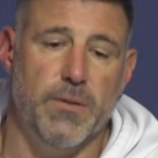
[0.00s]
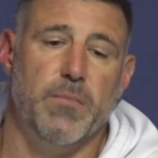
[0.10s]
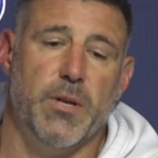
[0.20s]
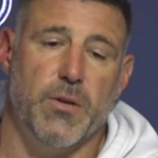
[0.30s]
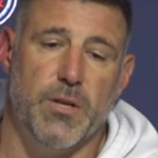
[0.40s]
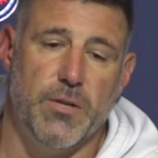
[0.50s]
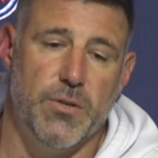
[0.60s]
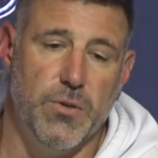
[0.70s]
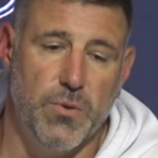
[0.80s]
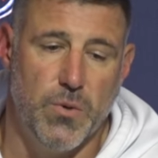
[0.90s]
the ability
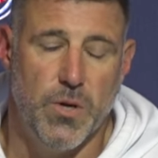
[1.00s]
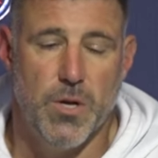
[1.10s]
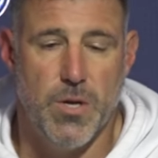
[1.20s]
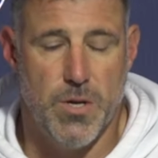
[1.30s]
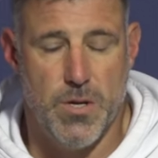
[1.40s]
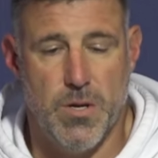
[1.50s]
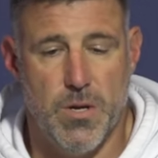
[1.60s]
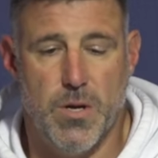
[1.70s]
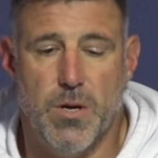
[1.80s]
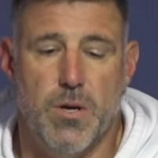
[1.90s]
to,
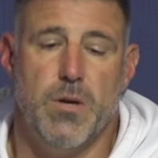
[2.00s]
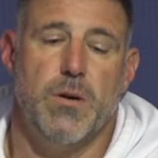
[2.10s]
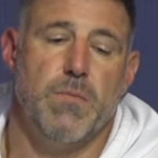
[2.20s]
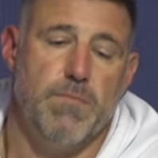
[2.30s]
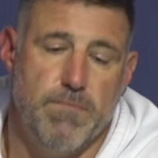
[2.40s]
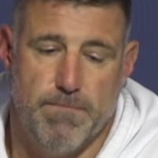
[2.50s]
um,